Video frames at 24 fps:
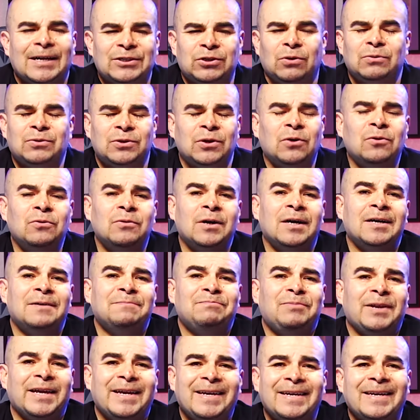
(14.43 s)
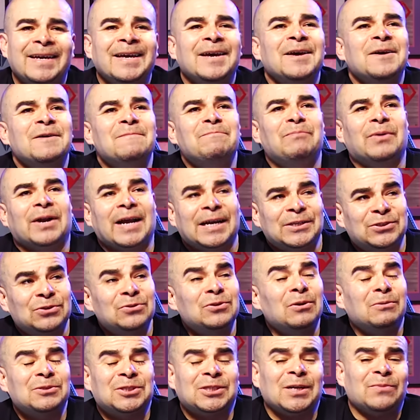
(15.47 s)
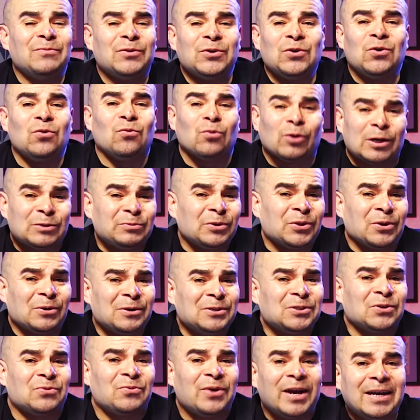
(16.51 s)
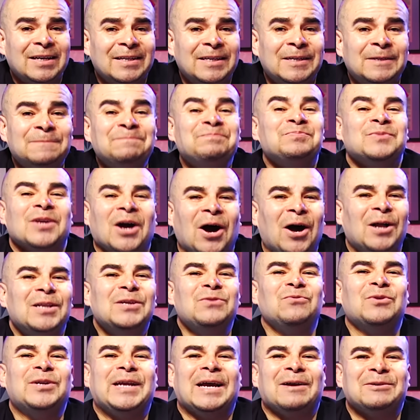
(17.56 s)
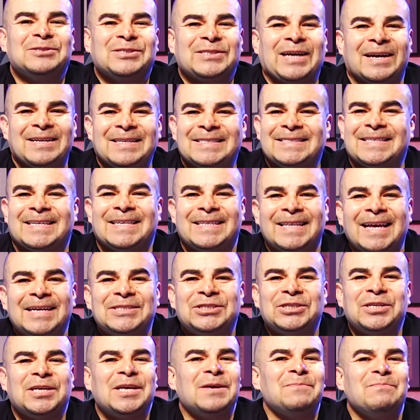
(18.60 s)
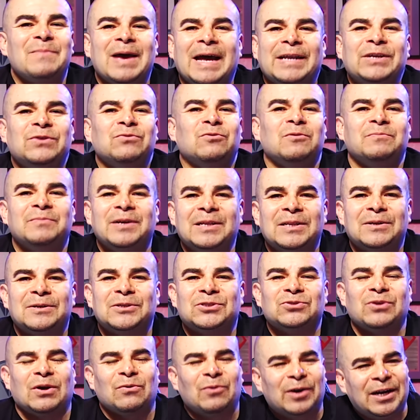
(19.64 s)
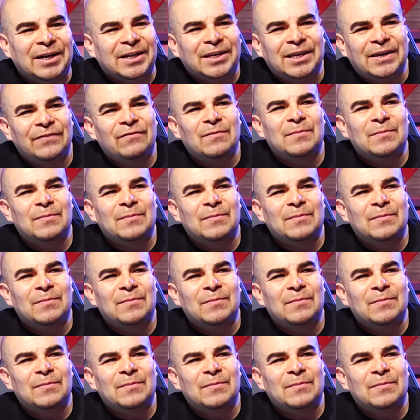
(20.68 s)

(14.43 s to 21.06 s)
don't know Blake, but I do know someone who worked with her directly, Hollywood hairstylist and legend Emanuel Millar. So I wanted to give